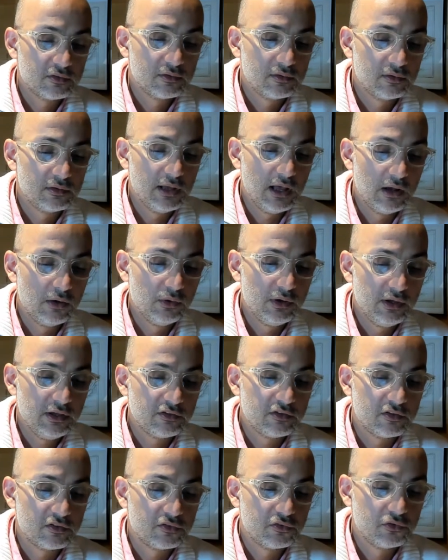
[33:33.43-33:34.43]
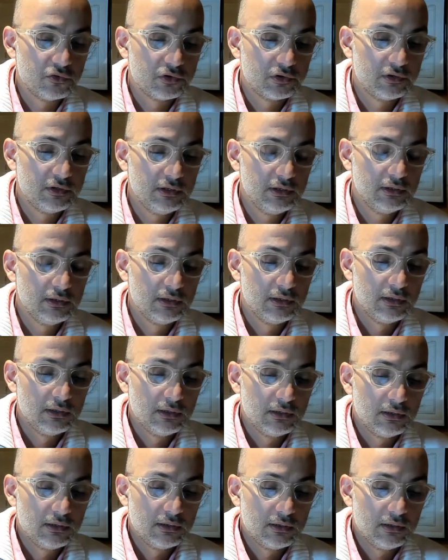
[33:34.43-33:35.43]
Now x is 40.
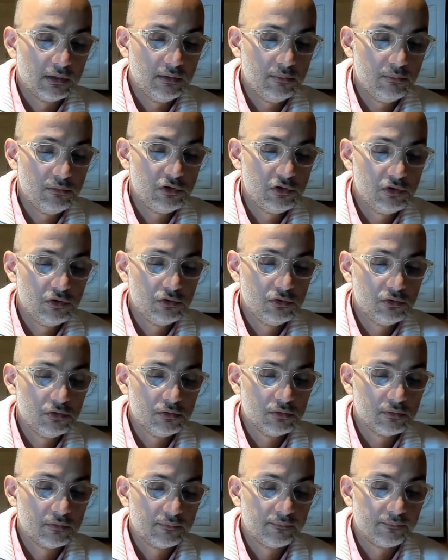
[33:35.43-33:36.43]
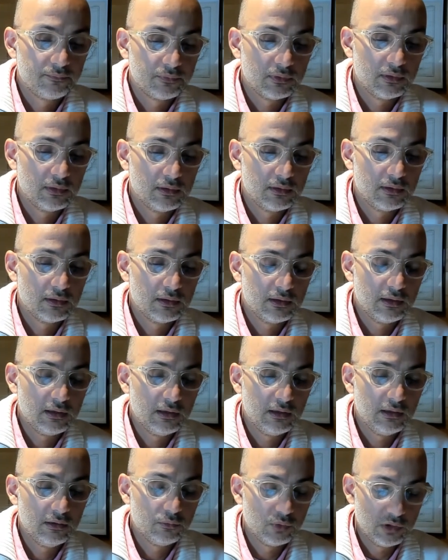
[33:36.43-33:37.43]
Mu
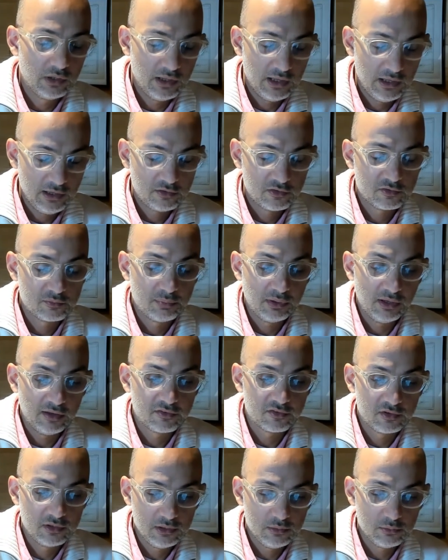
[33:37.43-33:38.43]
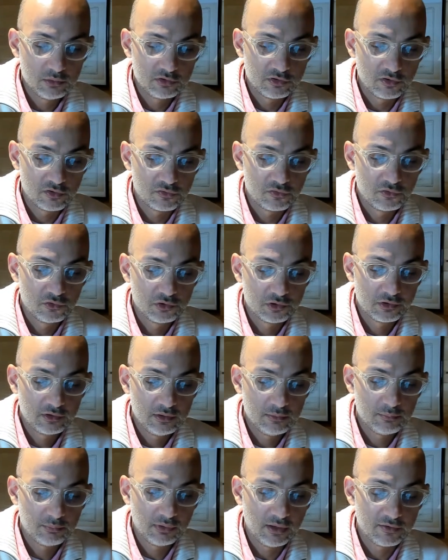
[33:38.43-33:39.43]
x plus t, which is 40
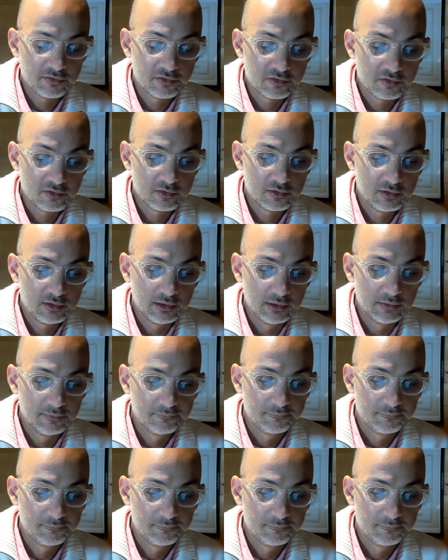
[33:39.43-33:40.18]
plus t.